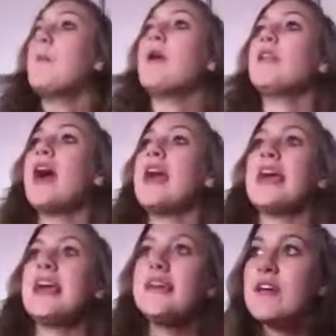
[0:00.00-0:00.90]
But, like,
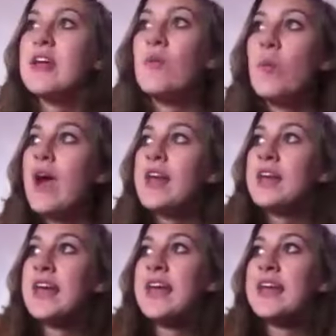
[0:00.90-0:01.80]
even when
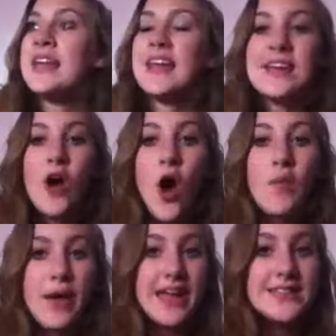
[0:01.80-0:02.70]
in
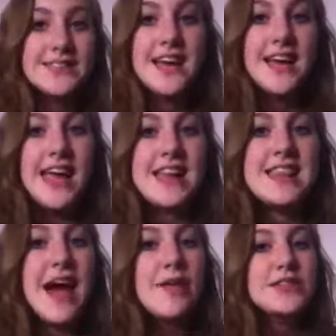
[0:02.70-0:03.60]
Always,
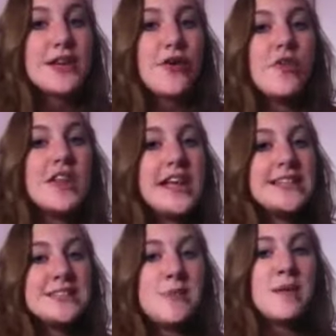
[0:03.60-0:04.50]
and that was like a really
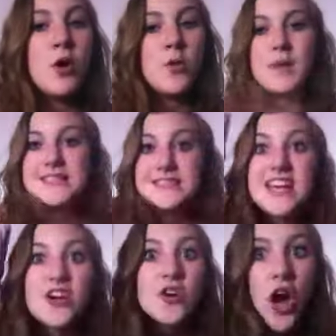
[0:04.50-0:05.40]
intimate moment,
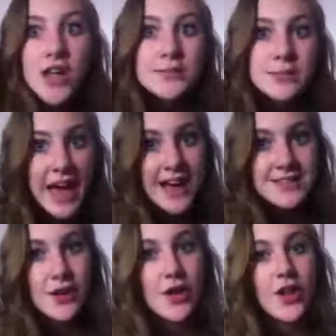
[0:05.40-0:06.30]
still called him
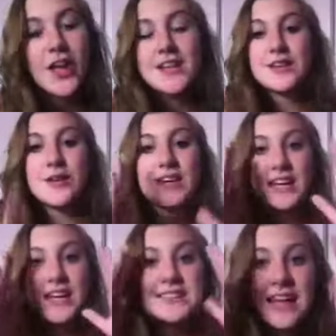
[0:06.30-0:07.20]
Castle. So
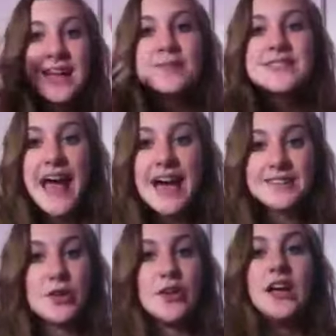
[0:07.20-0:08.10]
his name is
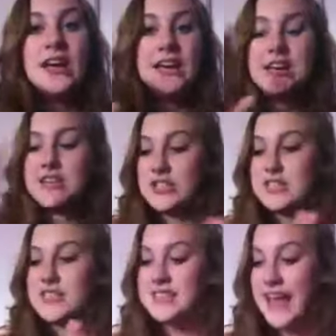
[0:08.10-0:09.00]
Castle. It's
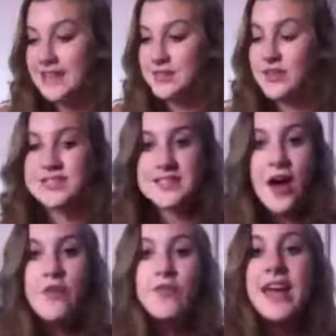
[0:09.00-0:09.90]
just, it's Castle. It's
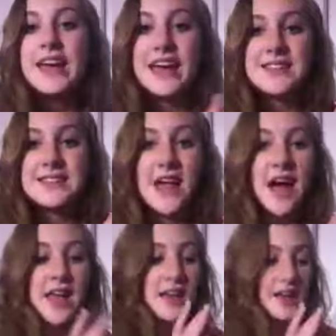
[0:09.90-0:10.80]
not Rick. It's
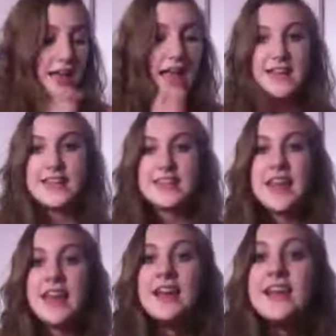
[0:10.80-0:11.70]
not
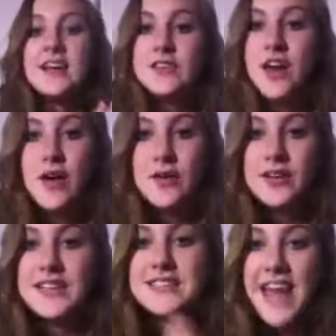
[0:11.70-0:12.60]
anything. No,
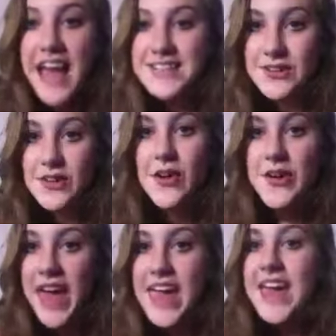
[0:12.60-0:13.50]
it's Castle,
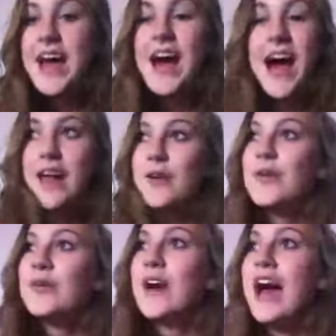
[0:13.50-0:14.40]
okay?
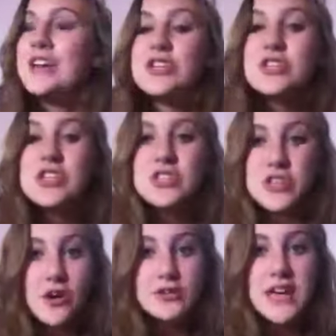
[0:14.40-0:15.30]
I should just
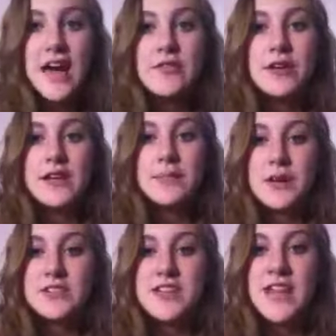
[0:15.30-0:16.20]
go to every
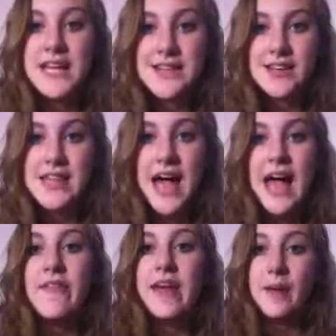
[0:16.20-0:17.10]
person that does that
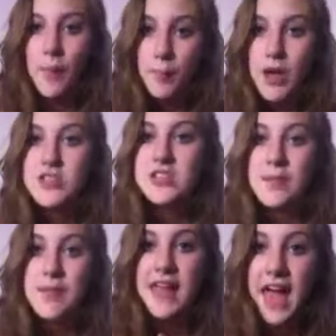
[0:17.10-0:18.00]
and, like, punch
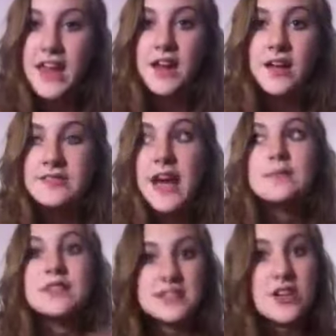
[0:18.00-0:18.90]
them in the head enough
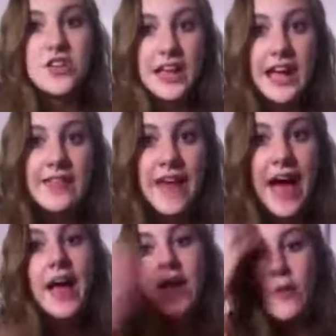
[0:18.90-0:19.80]
times until they get
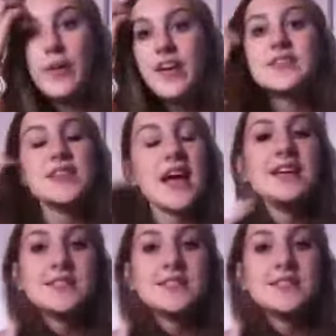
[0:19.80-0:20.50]
that. Because, like,